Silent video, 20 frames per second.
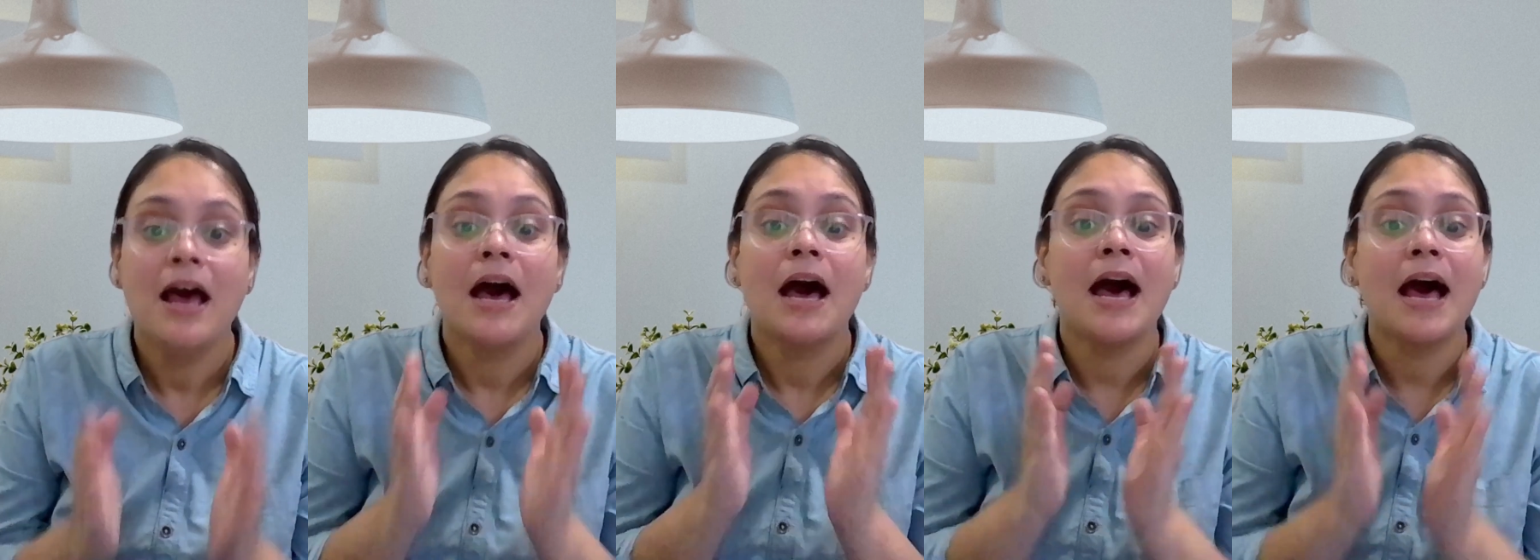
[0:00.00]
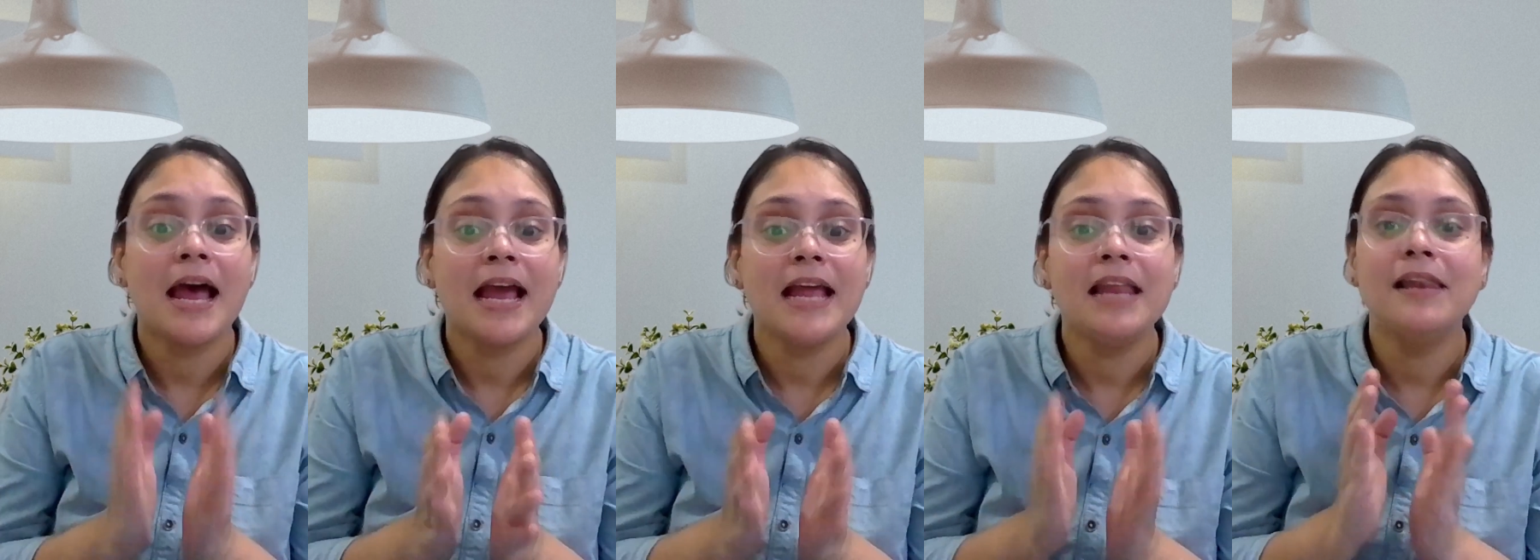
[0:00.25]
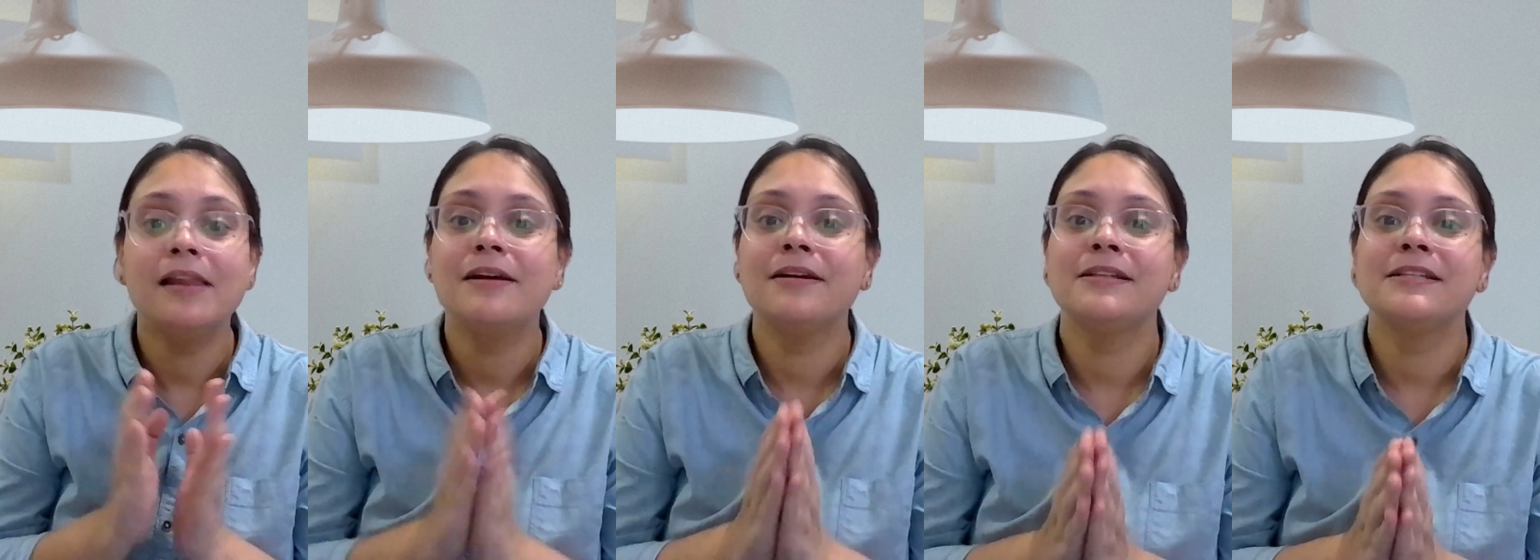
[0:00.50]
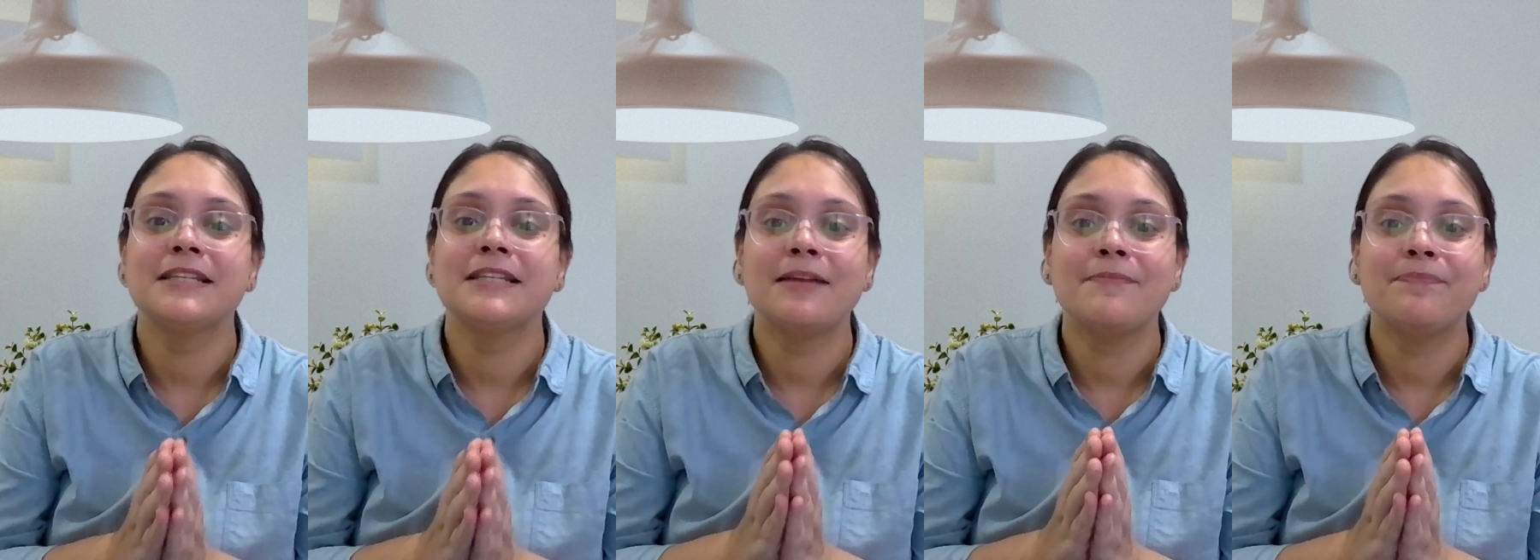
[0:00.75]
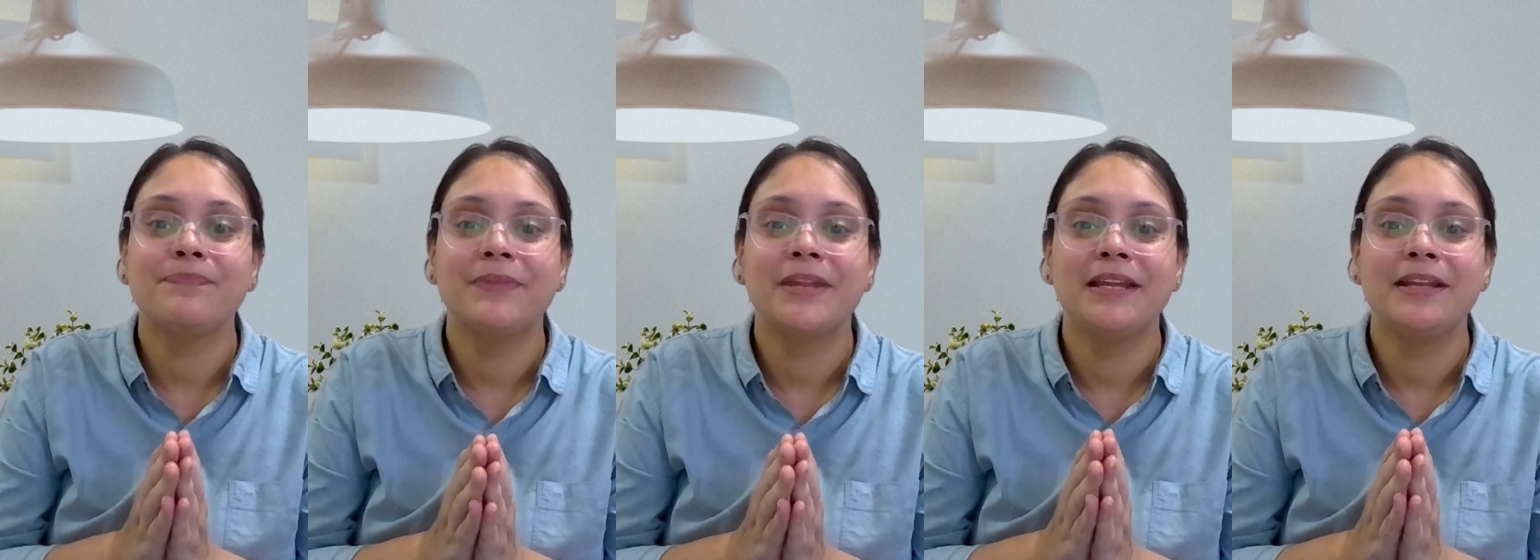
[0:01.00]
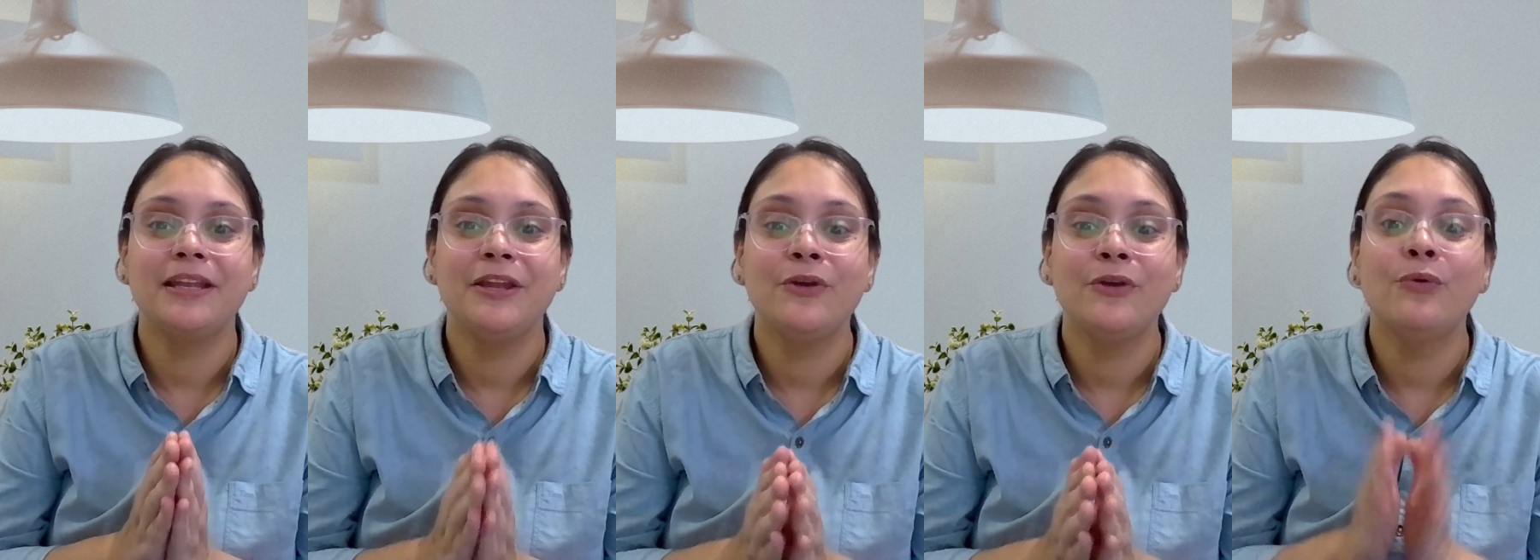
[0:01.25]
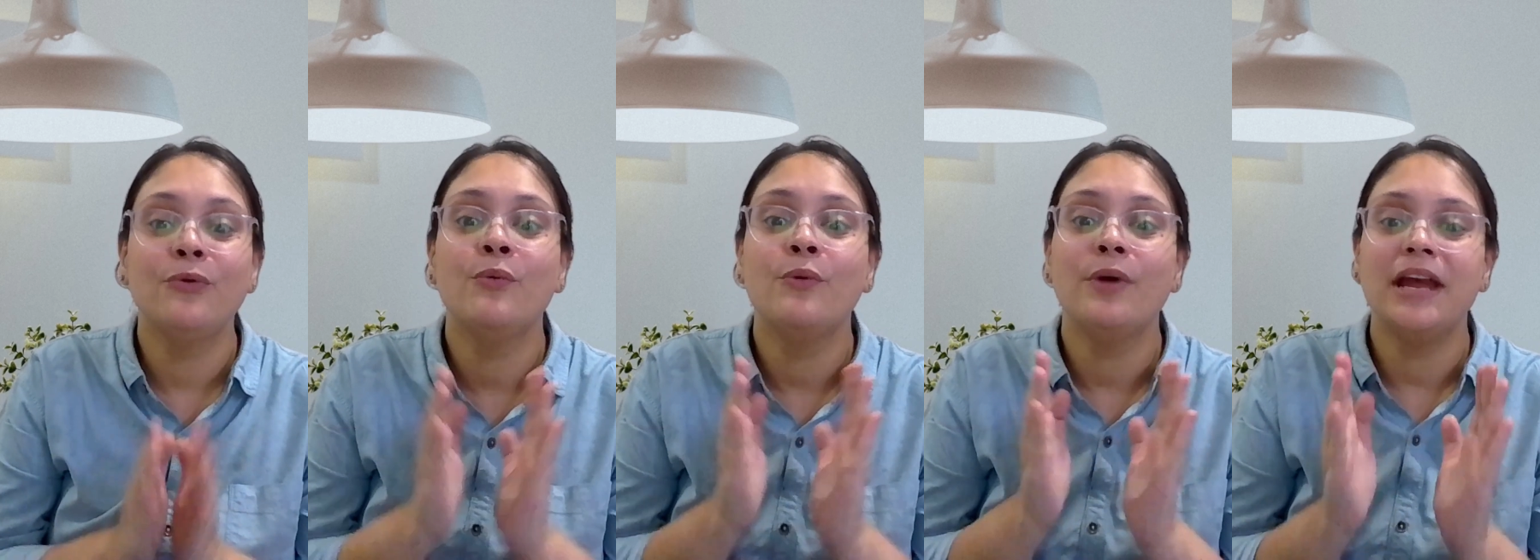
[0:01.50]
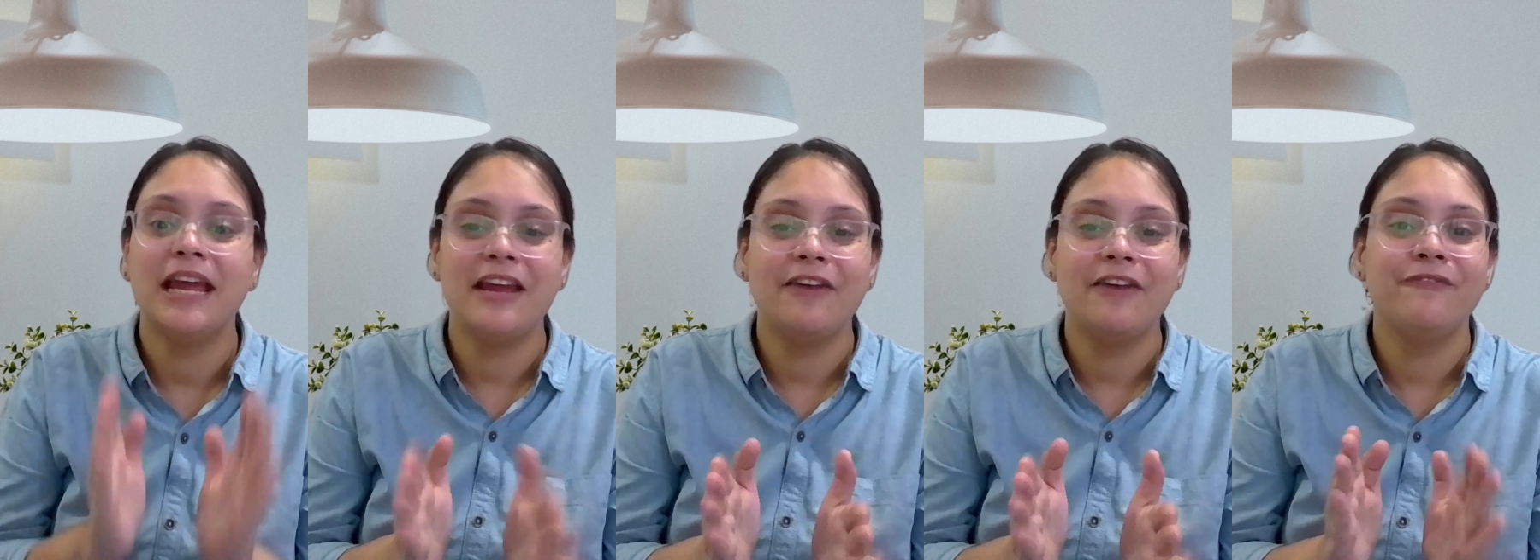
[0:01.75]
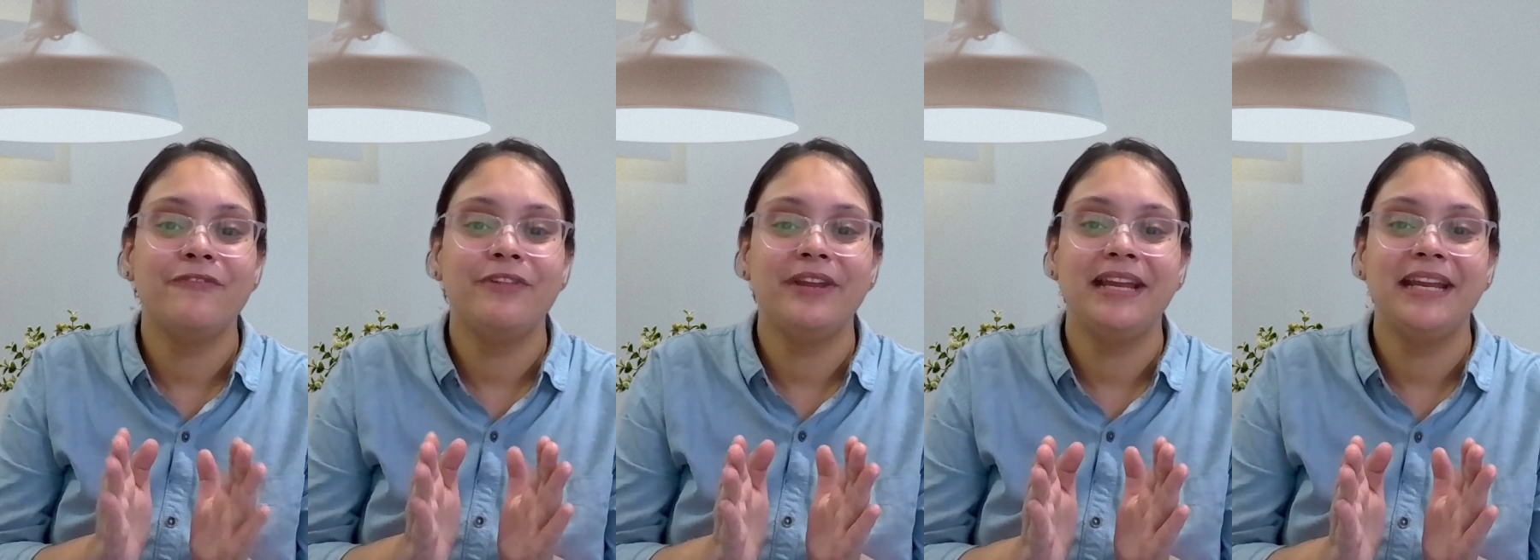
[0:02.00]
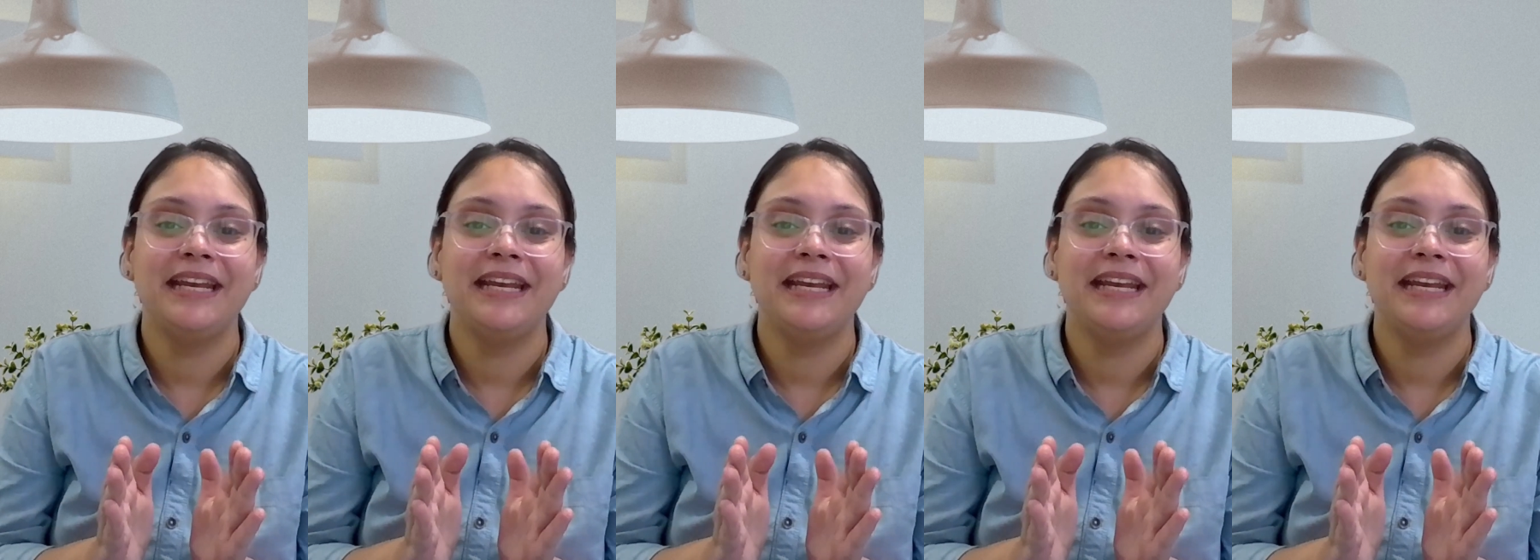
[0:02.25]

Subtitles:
I learn something new every